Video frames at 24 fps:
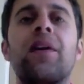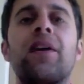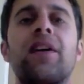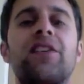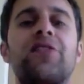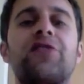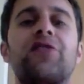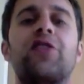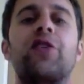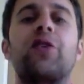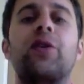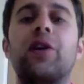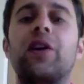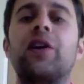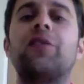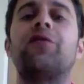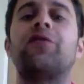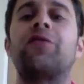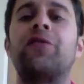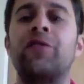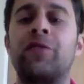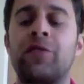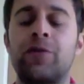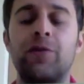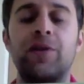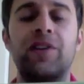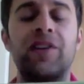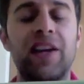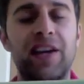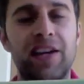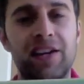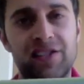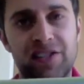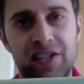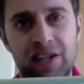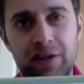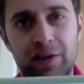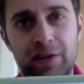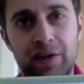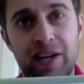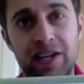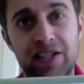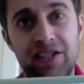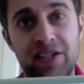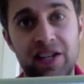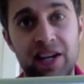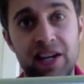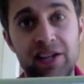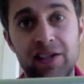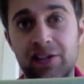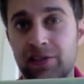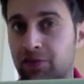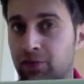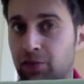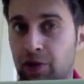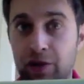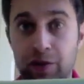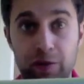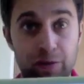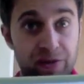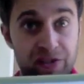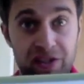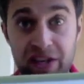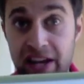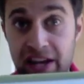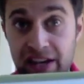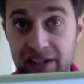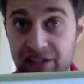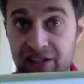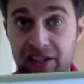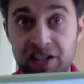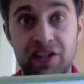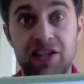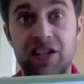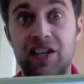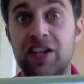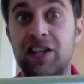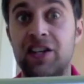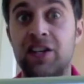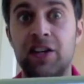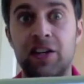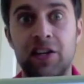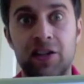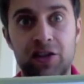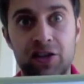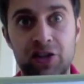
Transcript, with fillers: And so if you were taking a standardized test, whether it was the S A T,